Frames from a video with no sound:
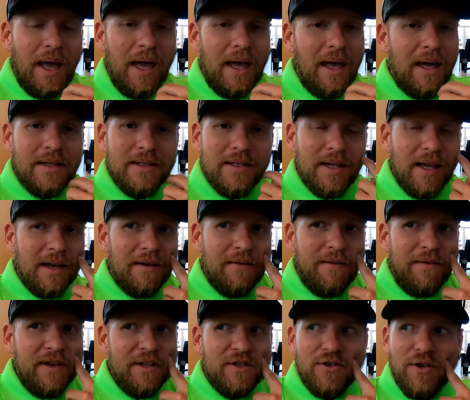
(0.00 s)
it, it's like
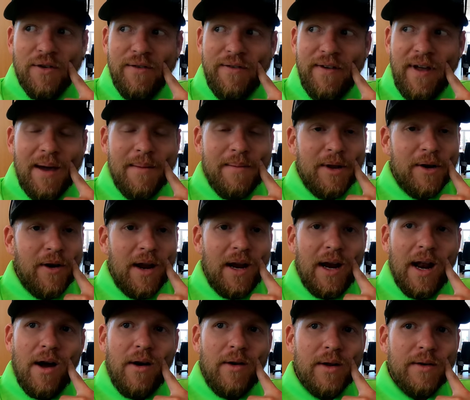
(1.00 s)
feast or famine
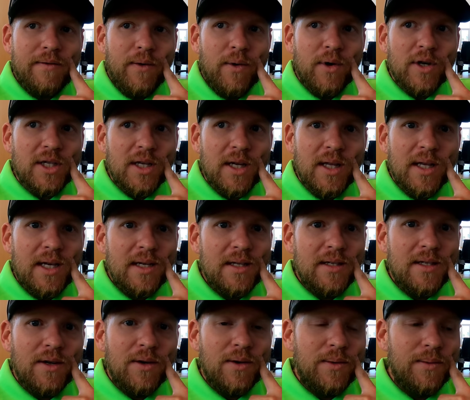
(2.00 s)
right now, unfortunately.
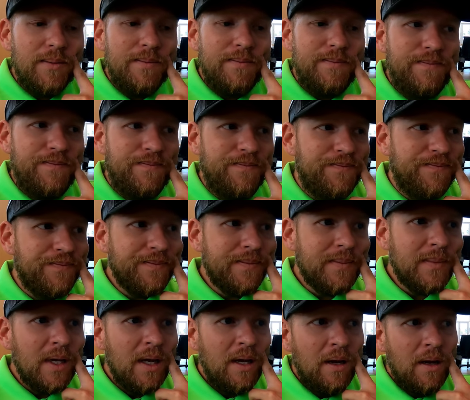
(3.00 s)
So
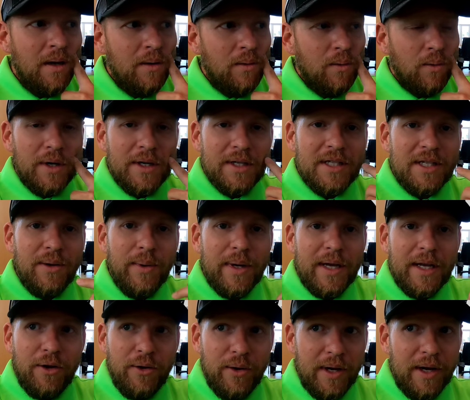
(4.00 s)
we're gonna see what
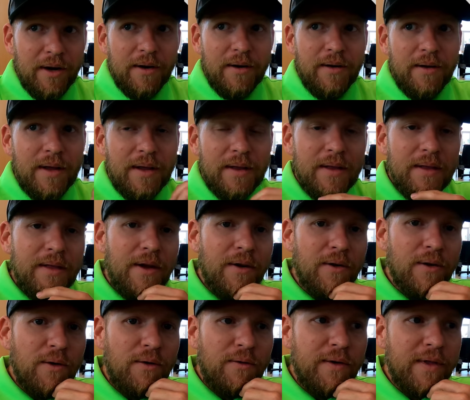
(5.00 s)
we can do here.
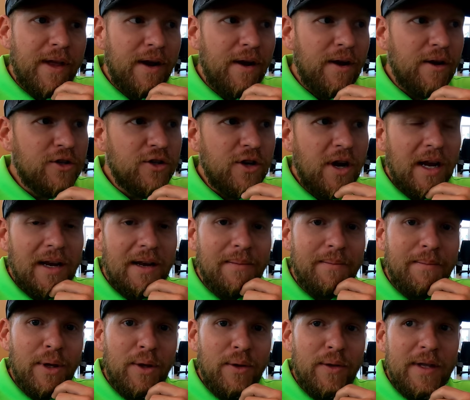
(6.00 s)
They're over there trying to
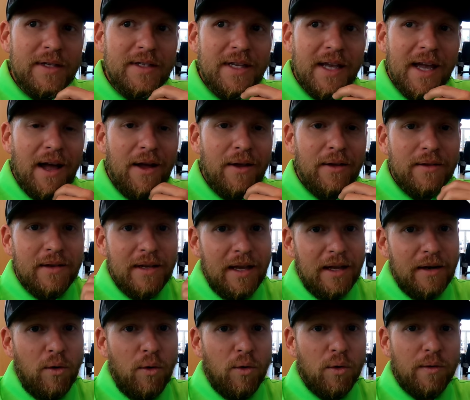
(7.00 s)
build this thing out,
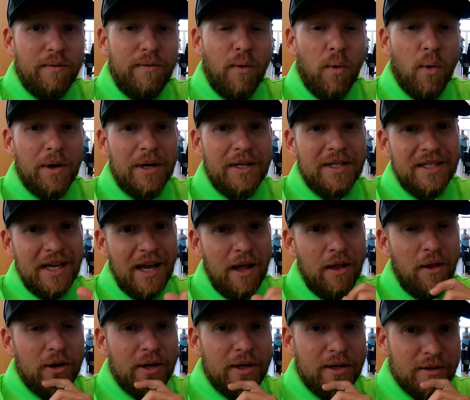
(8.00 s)
get a hold of Ford to see
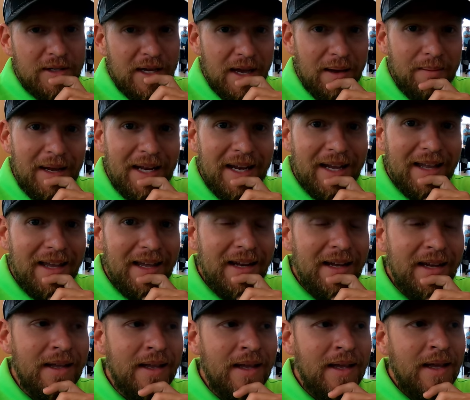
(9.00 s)
how long it'll take me to
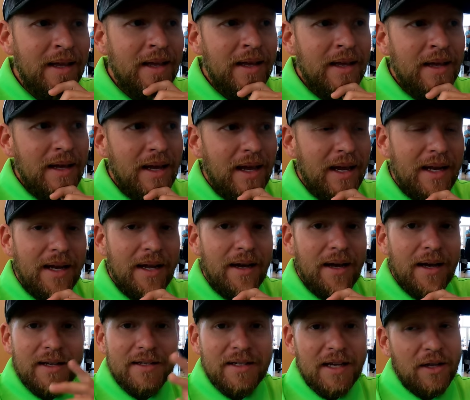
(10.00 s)
get it. And
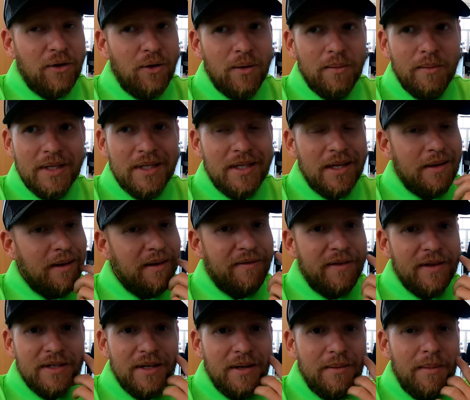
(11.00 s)
because uh, I told them, I said,
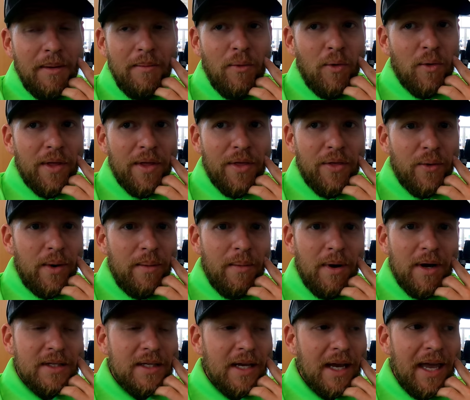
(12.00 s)
if it's going to be more than three
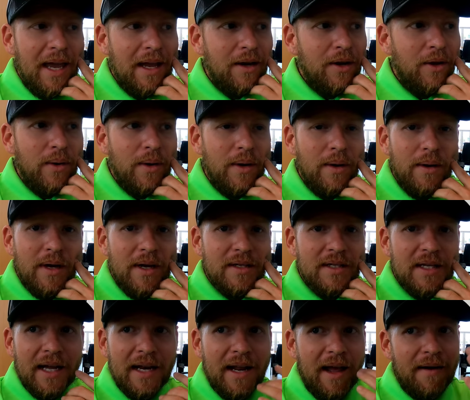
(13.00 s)
months, I can't do it
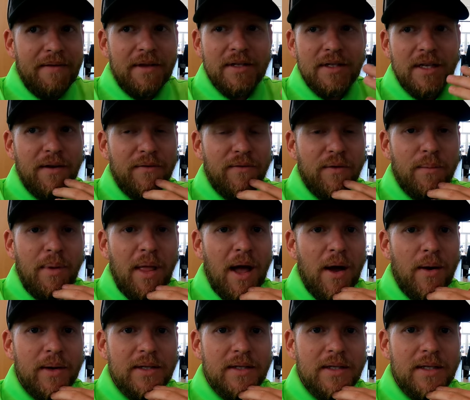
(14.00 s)
because I got to have this thing for
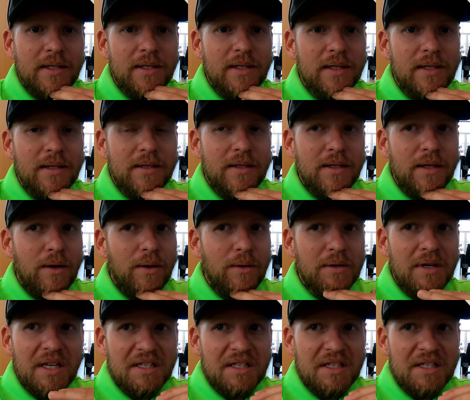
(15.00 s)
plowing season. So